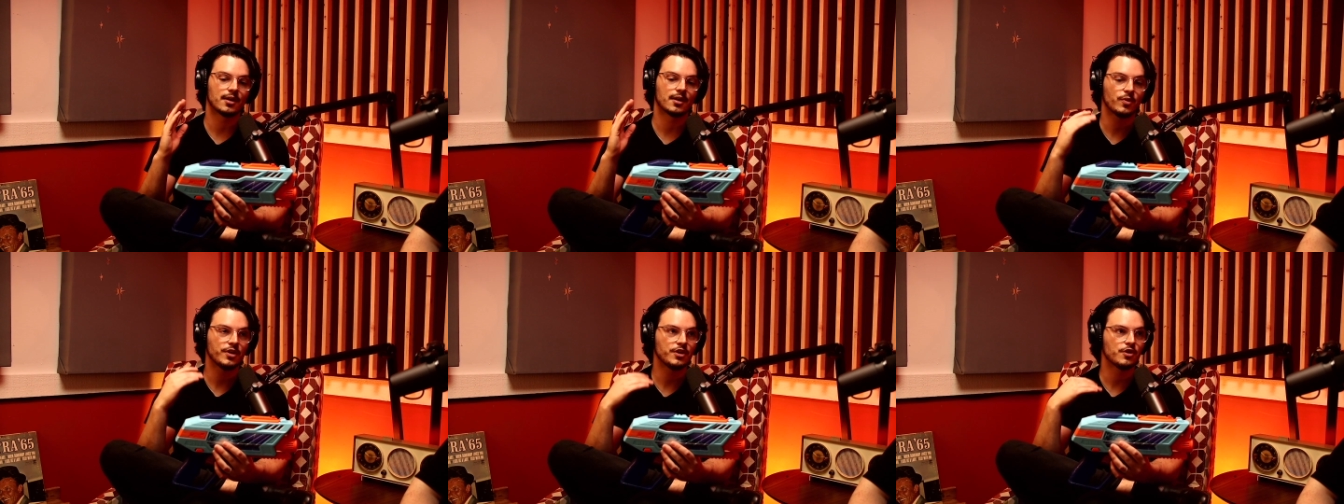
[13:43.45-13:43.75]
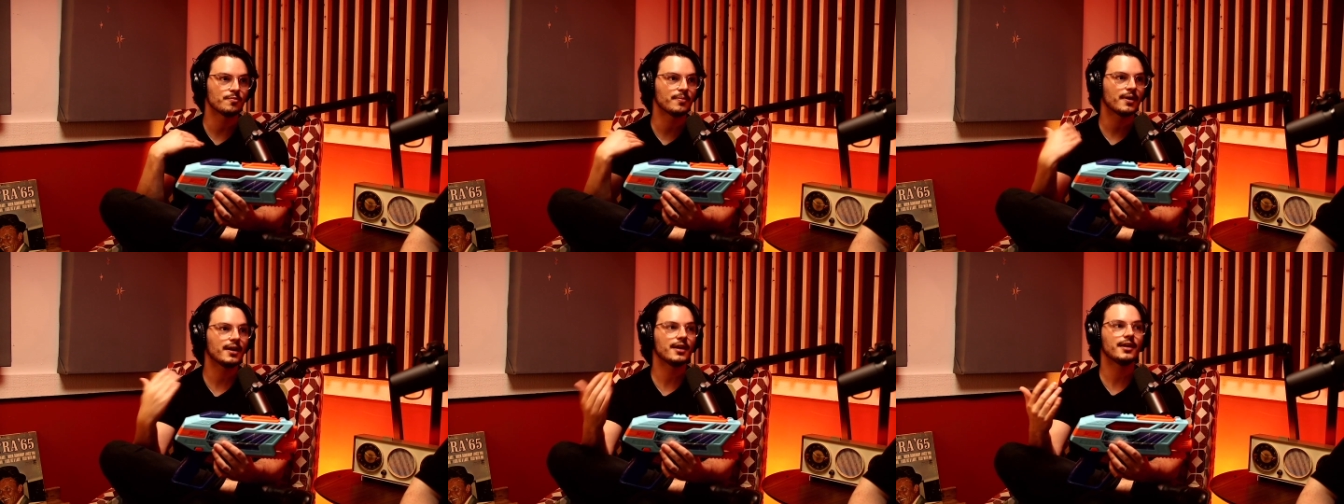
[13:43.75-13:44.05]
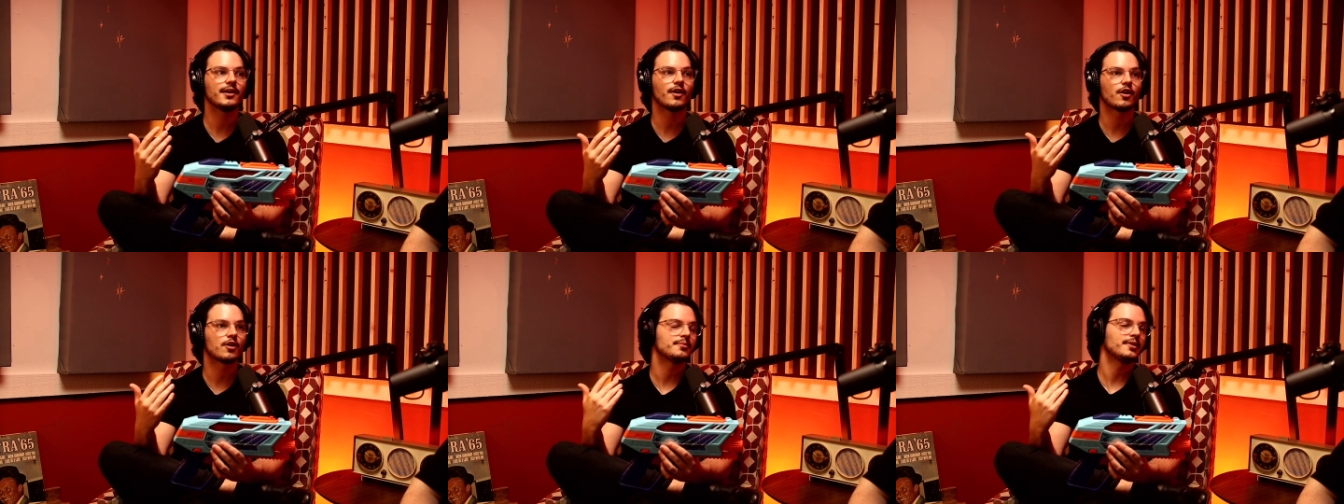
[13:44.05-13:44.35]
when you
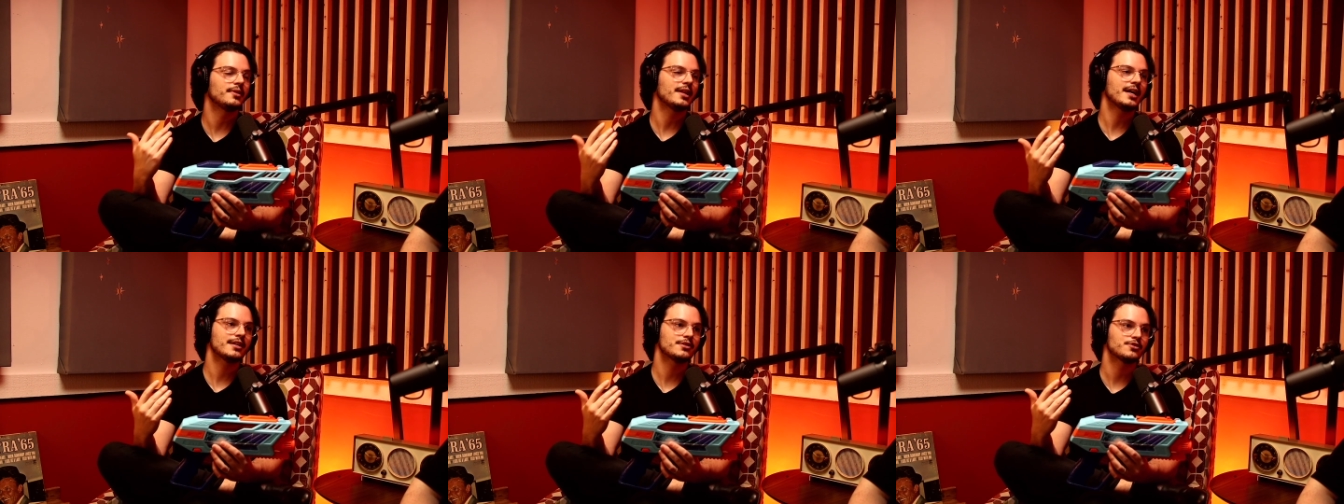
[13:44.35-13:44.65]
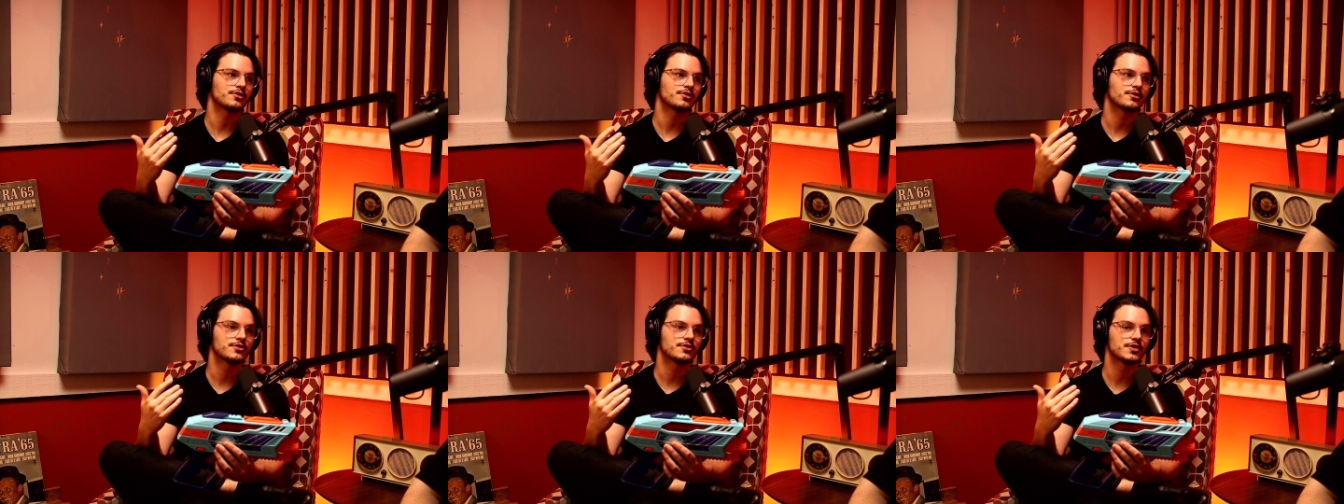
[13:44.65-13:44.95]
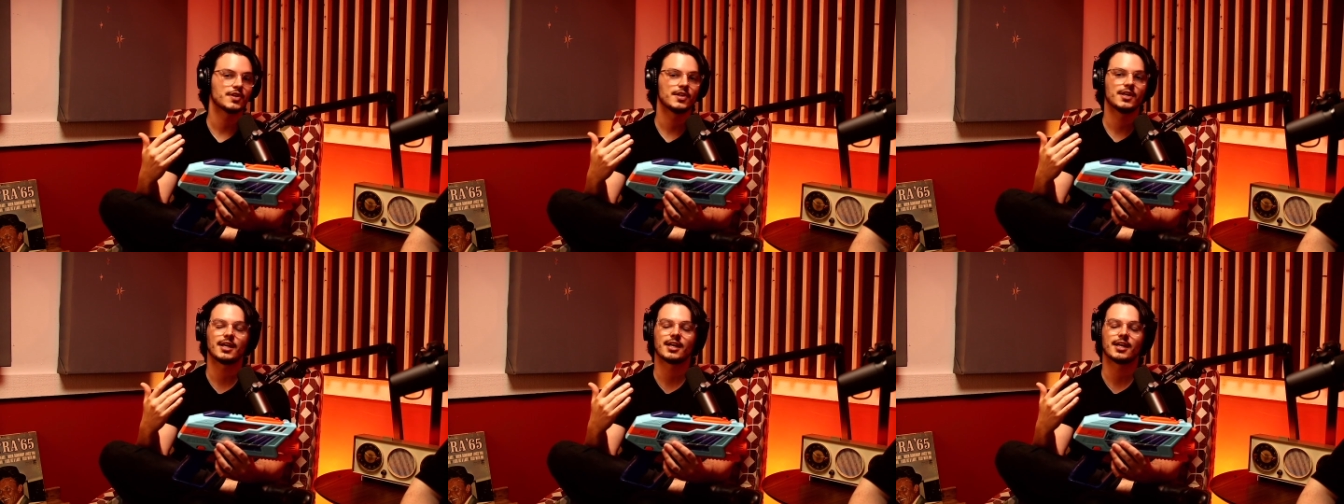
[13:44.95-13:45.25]
buy our blasters,
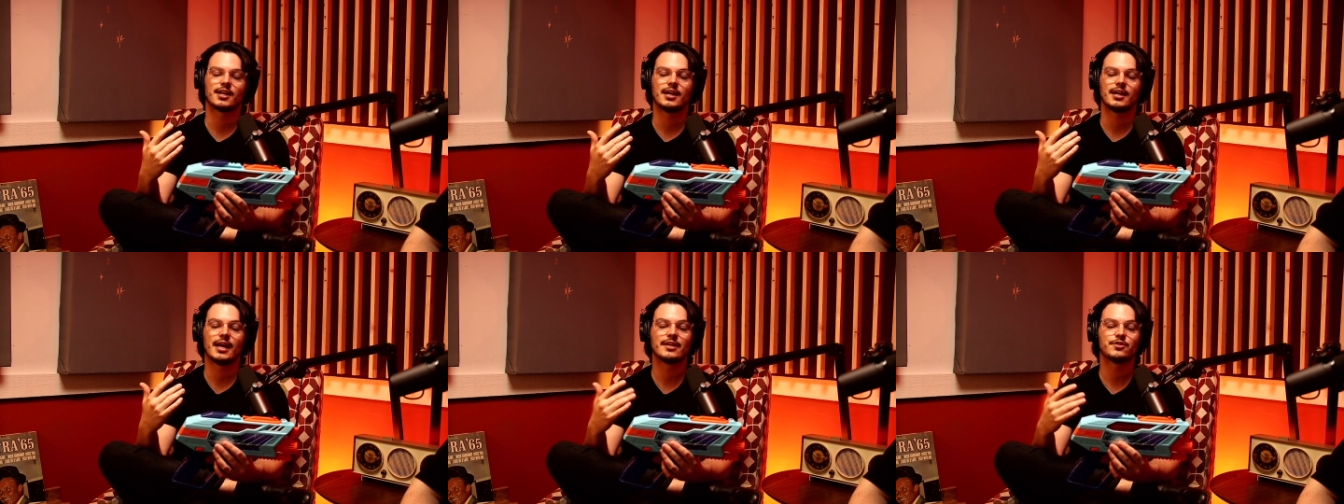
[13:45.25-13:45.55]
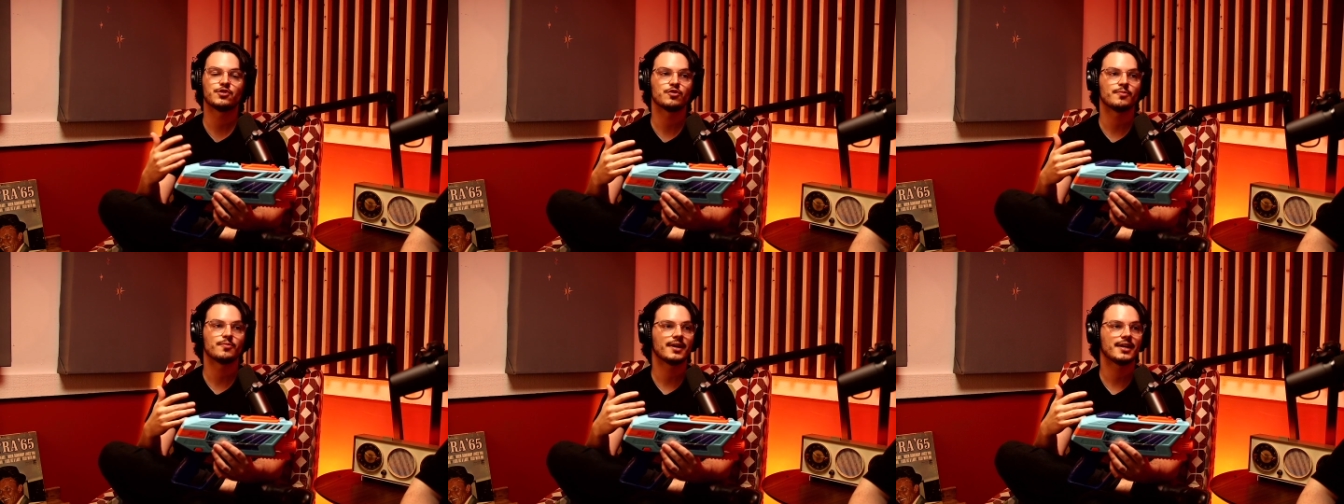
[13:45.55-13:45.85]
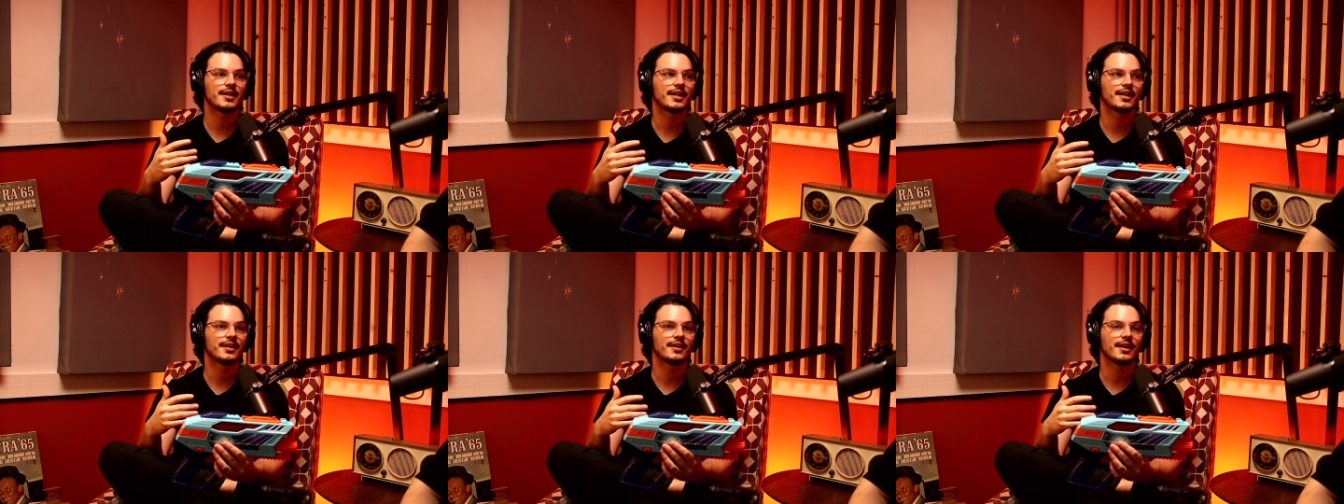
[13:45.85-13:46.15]
as you're
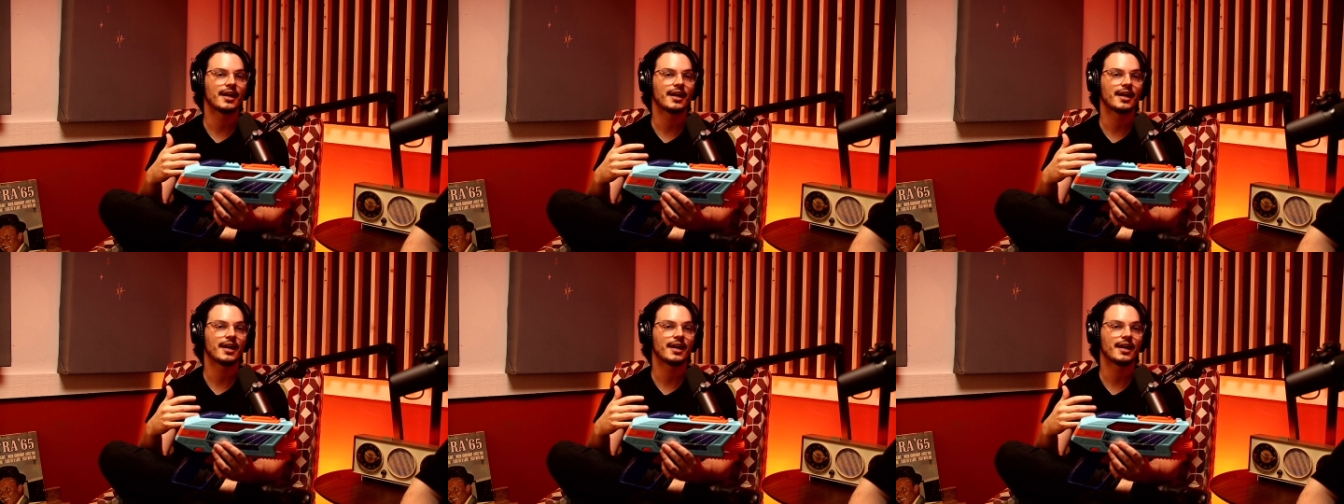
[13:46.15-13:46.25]
buying